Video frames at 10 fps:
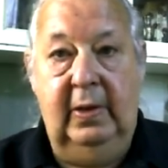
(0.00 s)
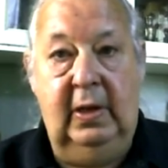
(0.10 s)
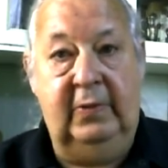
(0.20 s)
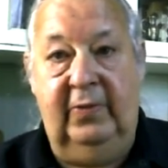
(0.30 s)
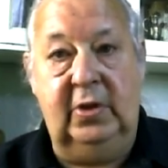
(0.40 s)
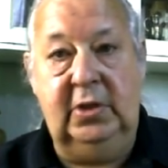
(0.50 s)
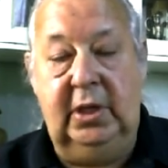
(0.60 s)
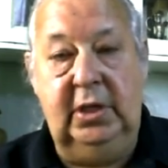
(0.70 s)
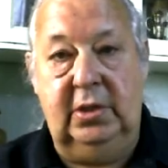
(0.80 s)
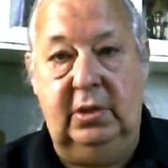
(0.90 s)

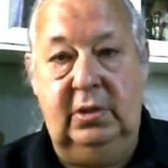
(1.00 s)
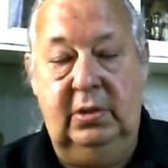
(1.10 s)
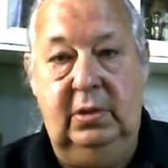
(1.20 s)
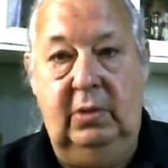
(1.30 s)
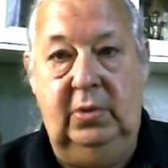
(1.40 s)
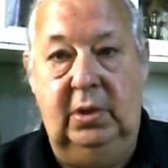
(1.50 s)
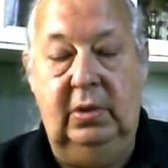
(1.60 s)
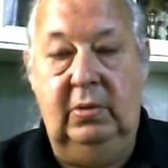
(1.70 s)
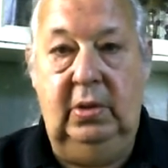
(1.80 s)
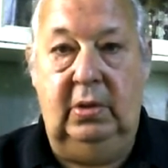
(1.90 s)
advantageous so to
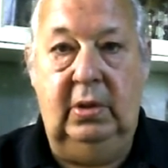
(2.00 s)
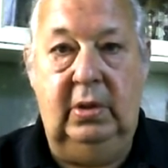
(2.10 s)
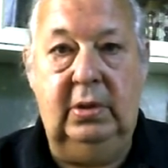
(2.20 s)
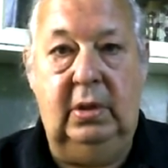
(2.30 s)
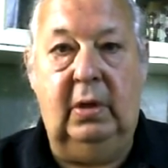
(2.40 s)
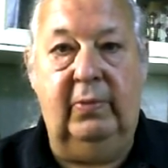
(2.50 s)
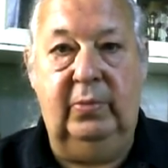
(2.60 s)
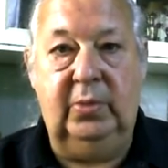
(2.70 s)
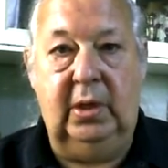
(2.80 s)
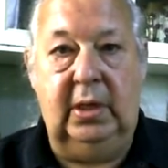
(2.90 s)
do, you can learn a lot
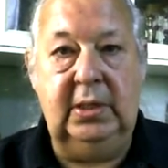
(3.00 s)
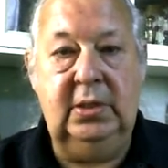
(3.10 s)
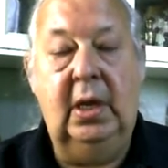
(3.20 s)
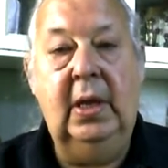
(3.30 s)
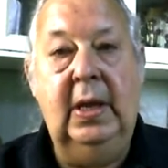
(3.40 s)
from guides.